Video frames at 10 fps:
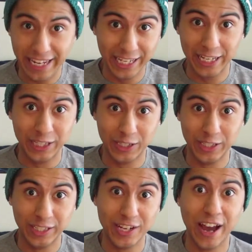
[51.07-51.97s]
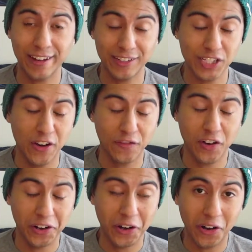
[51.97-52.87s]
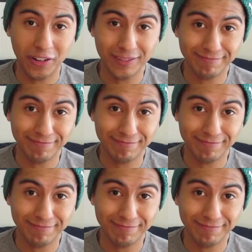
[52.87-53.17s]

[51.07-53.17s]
It's not fun at all.